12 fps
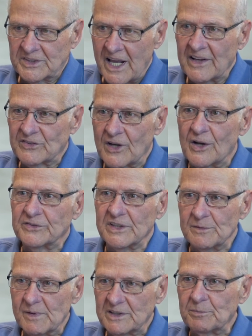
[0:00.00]
steak sauce
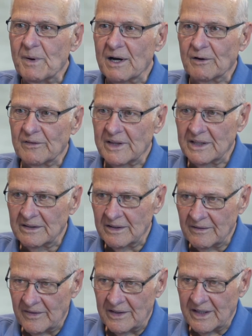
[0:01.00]
is much better than
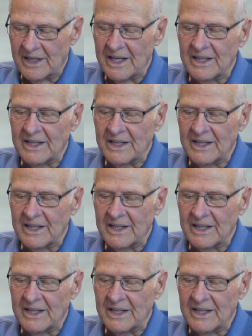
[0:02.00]
the